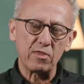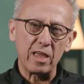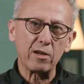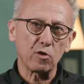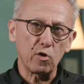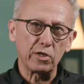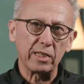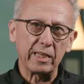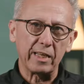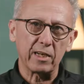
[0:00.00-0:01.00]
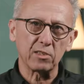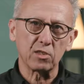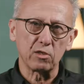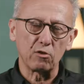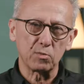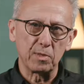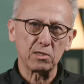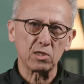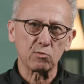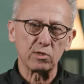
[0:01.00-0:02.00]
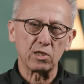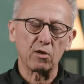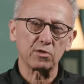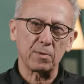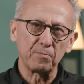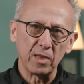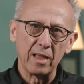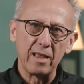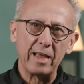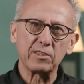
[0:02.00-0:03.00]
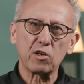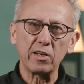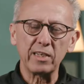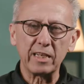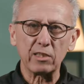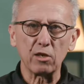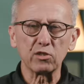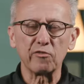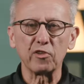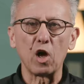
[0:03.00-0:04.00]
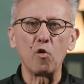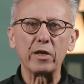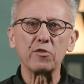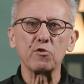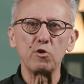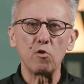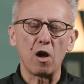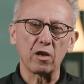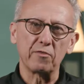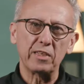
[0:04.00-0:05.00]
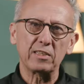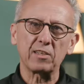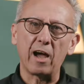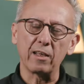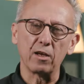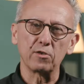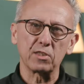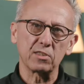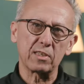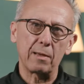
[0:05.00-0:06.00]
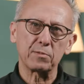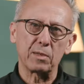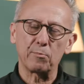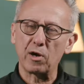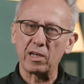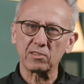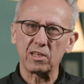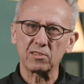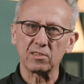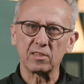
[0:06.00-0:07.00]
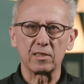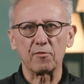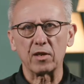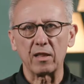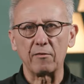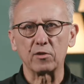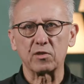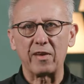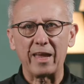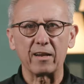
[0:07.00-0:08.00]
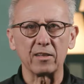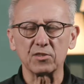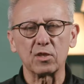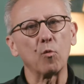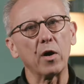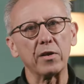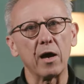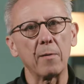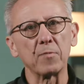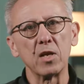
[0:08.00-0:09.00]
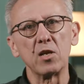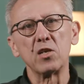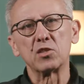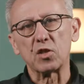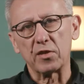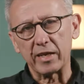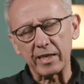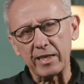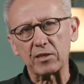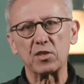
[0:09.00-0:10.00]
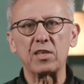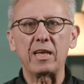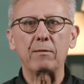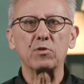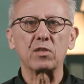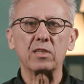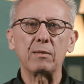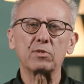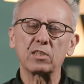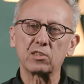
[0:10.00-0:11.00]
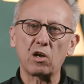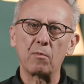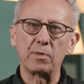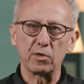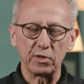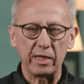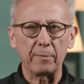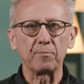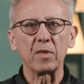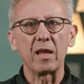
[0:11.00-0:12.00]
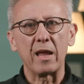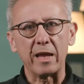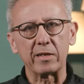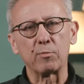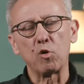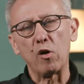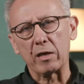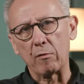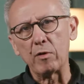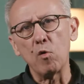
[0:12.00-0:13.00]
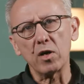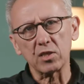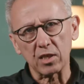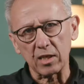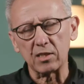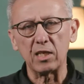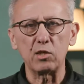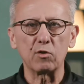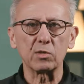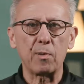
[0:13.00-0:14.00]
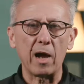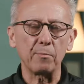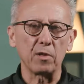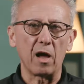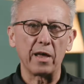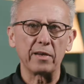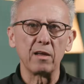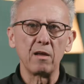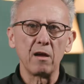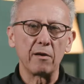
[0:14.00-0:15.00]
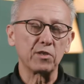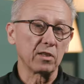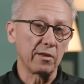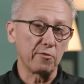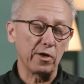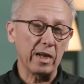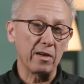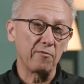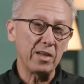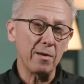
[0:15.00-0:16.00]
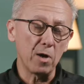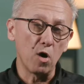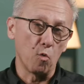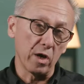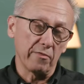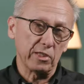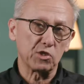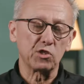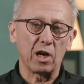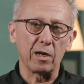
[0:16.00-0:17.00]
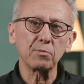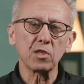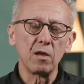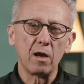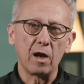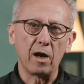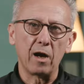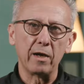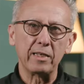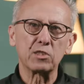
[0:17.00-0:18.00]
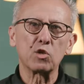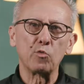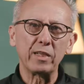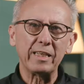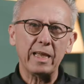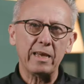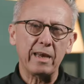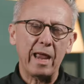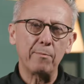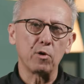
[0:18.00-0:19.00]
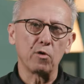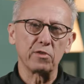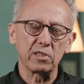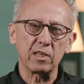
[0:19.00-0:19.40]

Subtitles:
think are going to get us those business results, and starting to get those flowing through all of these silos and steps and processes and different levels of analysts and whatnot, so that it can hit the teams and the teams can start building and deploying. What we want is a continuous pipeline of delivery. And the VMO, one of its jobs is to really enable this